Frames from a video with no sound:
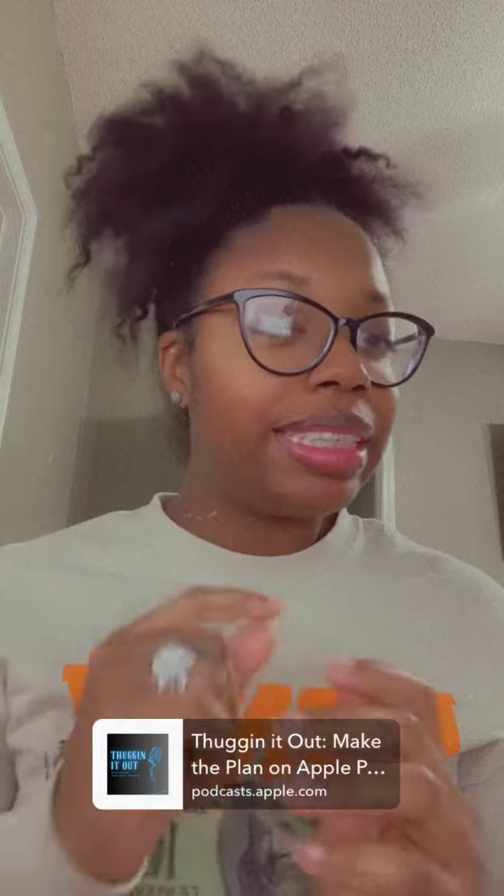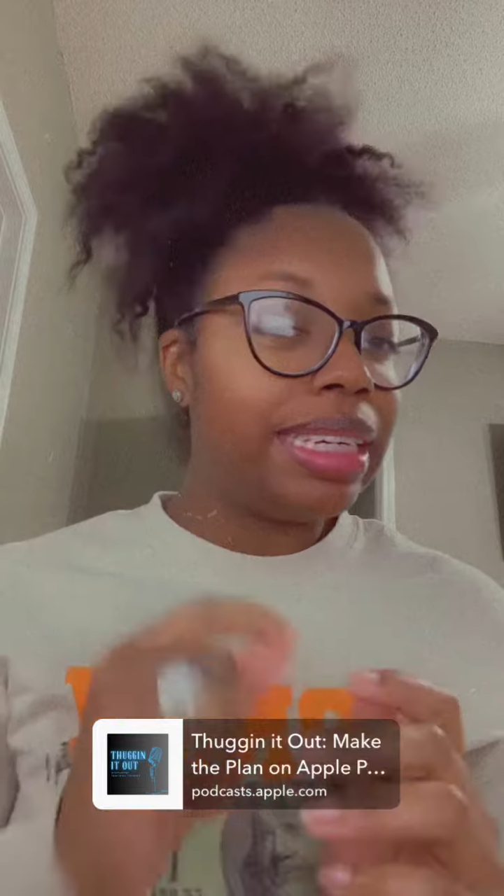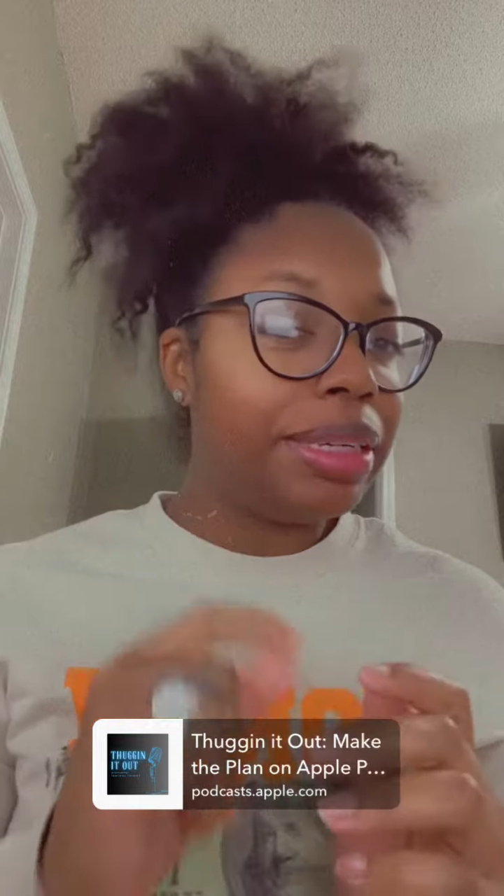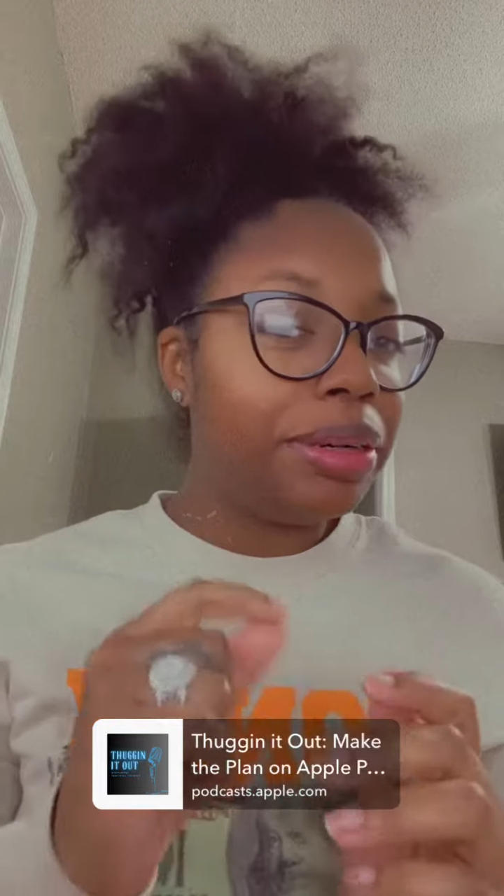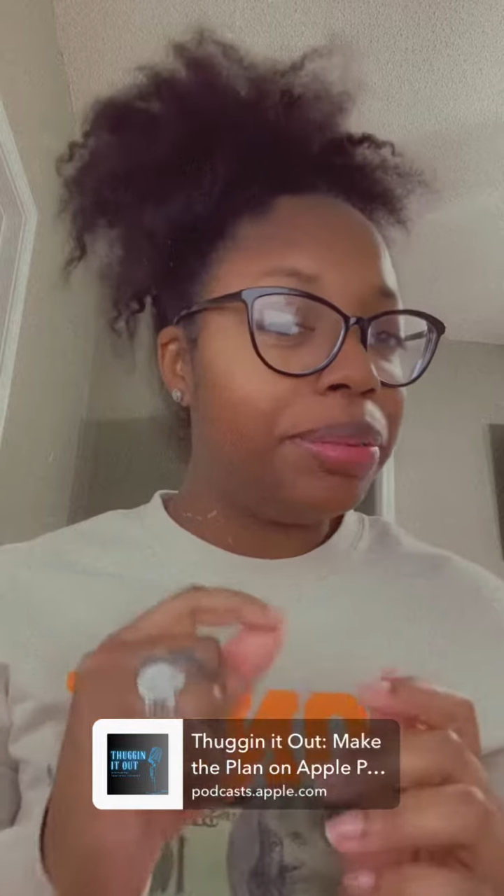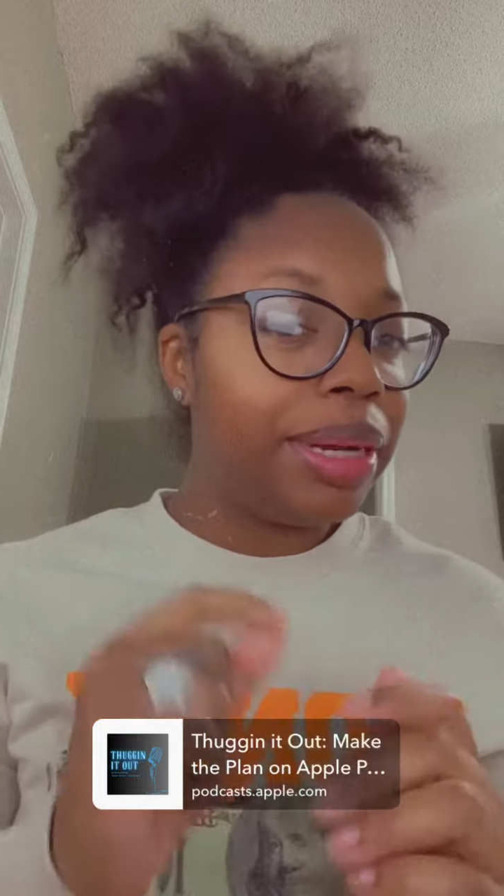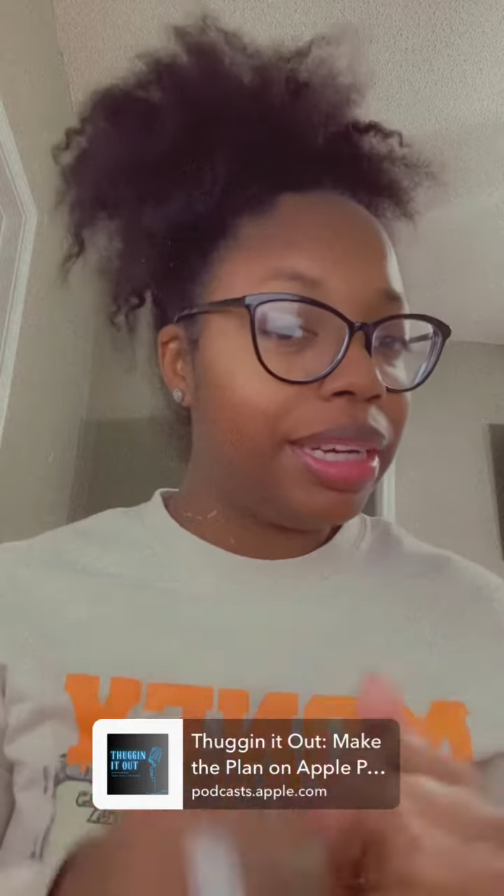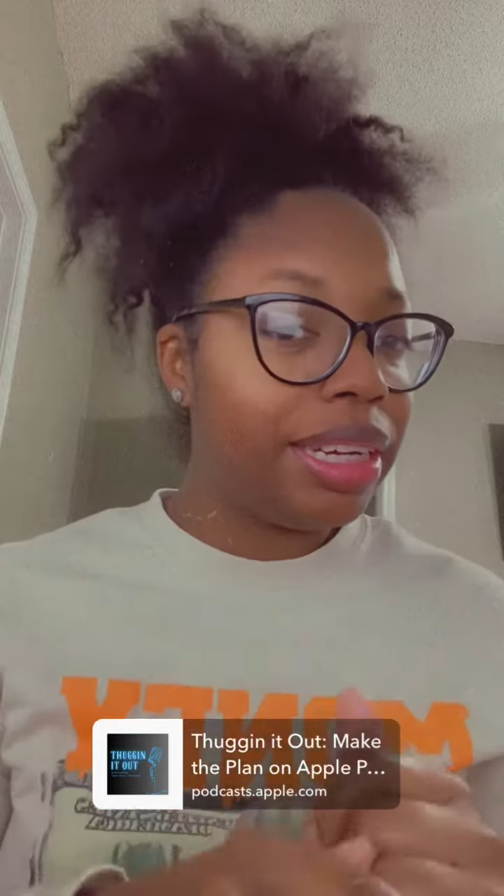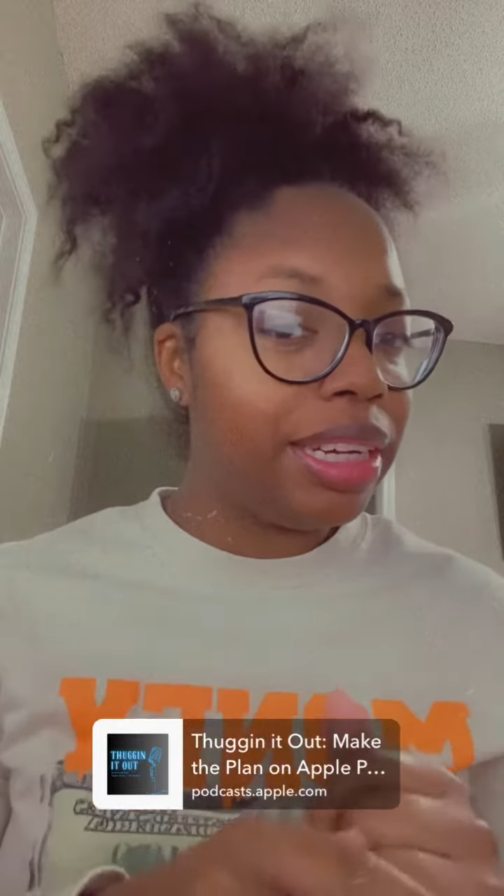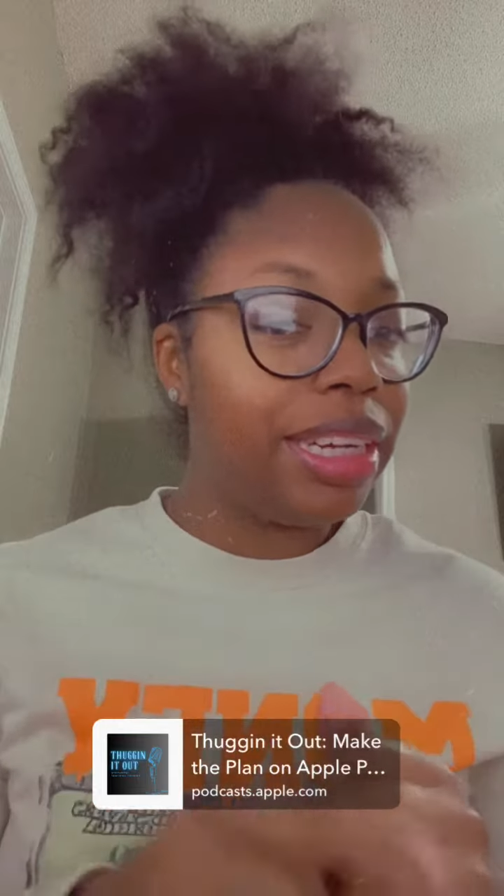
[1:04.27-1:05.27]
a little bit of
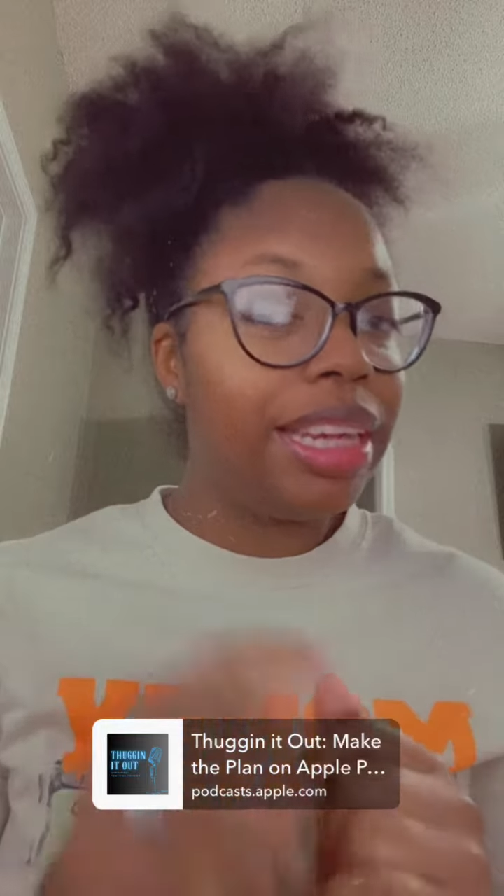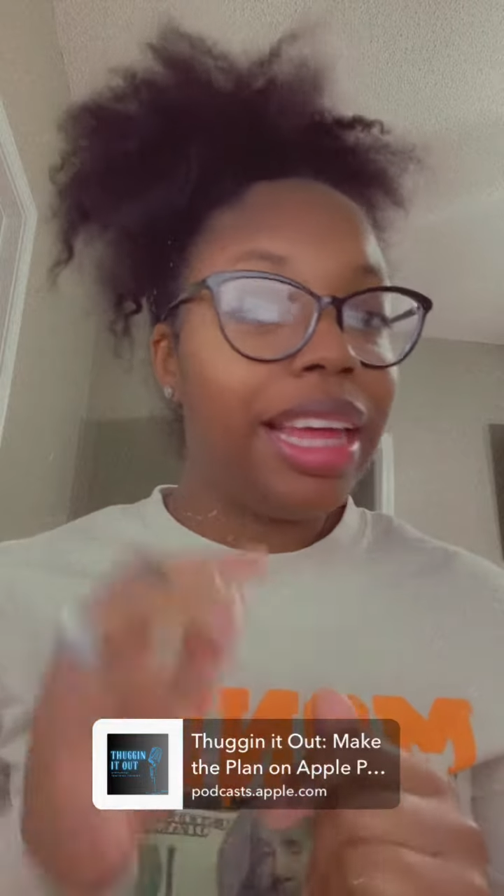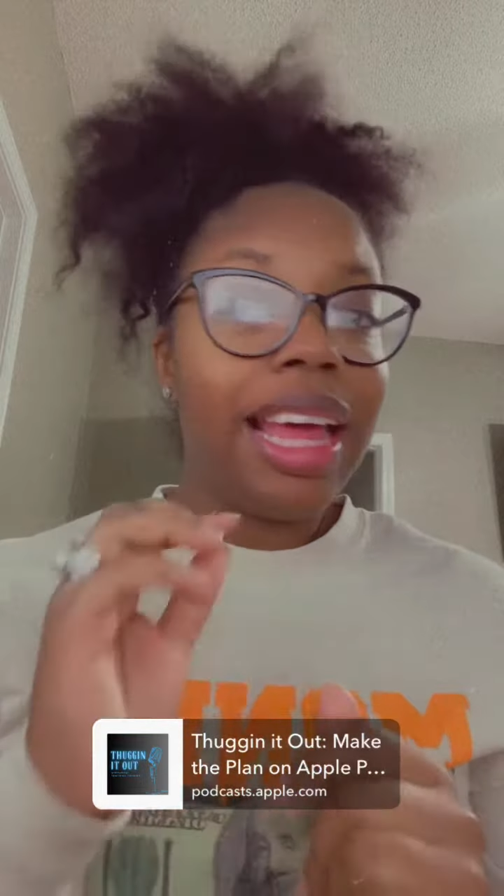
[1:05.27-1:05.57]
good